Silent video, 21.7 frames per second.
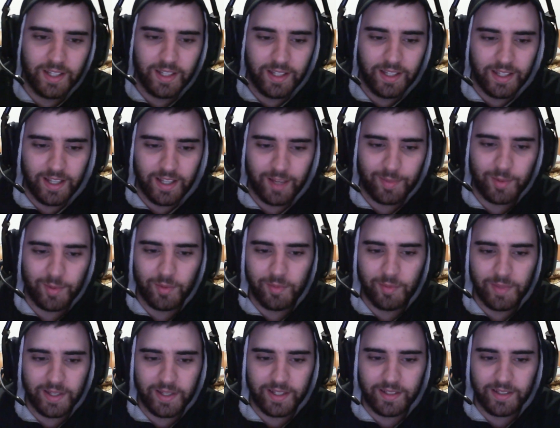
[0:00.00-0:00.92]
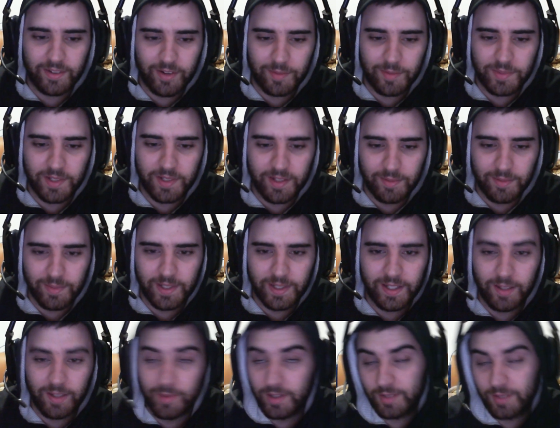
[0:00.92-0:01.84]
how people make a crap ton of money.
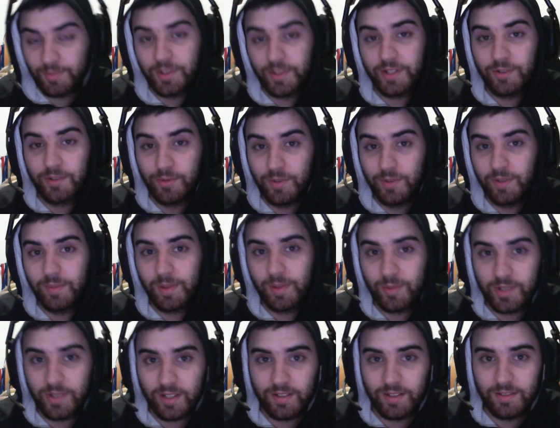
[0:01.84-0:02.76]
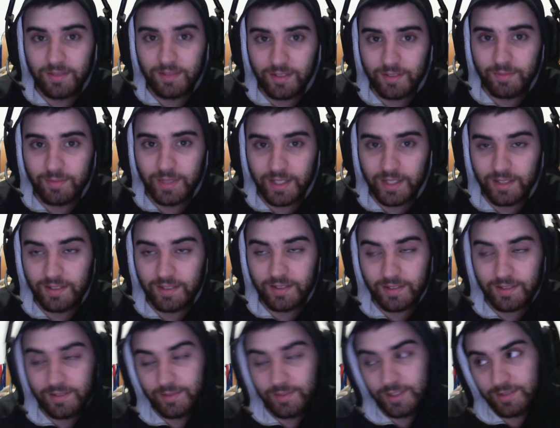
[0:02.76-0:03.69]
I mean, it's pretty cool that people take a lot of money. Like,
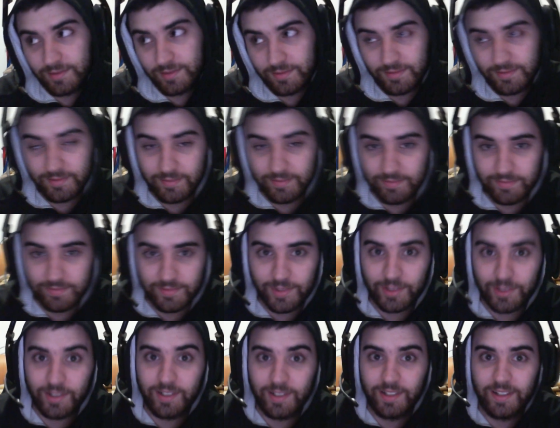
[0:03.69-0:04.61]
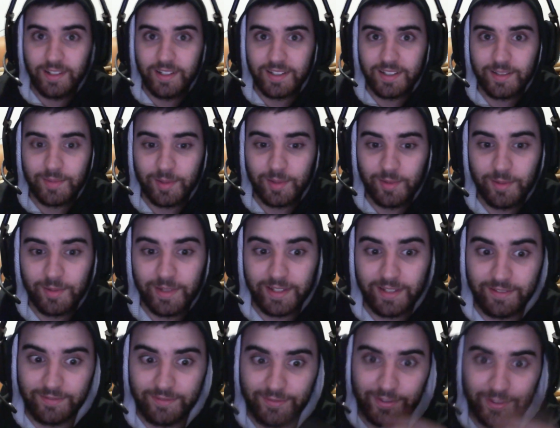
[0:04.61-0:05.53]
I mean, I'm not gonna lie, some people are
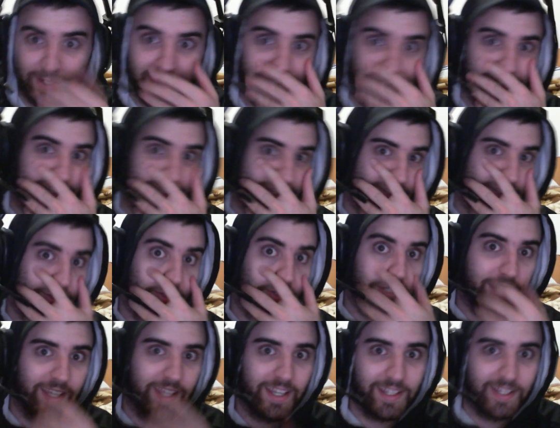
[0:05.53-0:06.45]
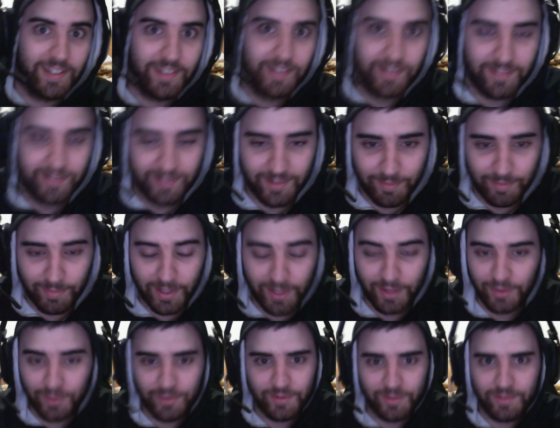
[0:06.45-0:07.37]
making freaking like 20k a
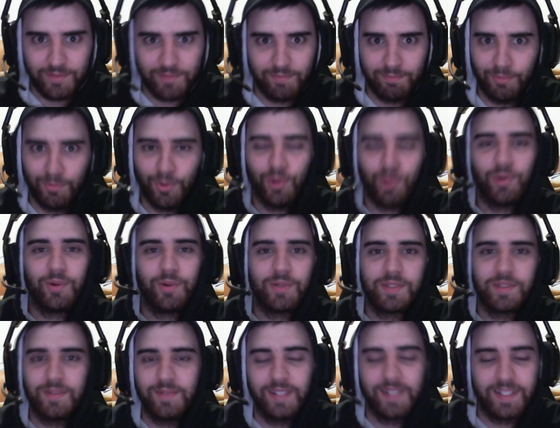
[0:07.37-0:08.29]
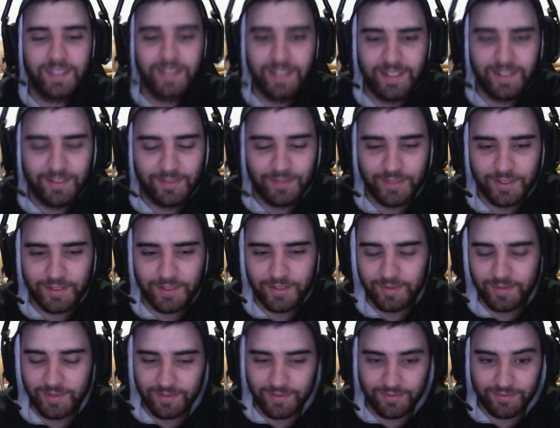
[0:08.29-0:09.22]
month or more or something like that off
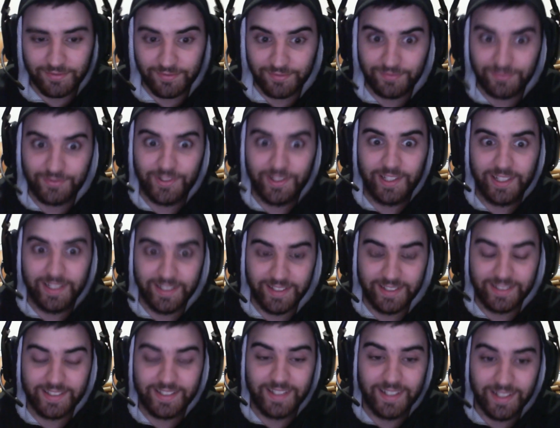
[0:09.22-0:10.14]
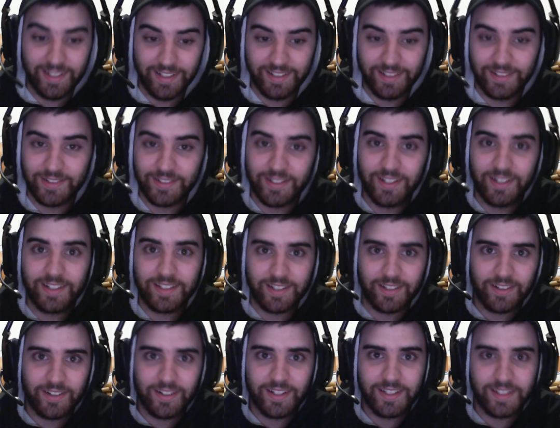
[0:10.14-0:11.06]
YouTube. It's freaking insane. Those guys are
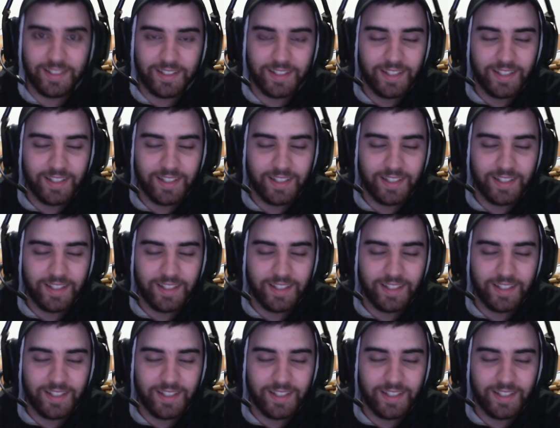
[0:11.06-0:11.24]
crazy.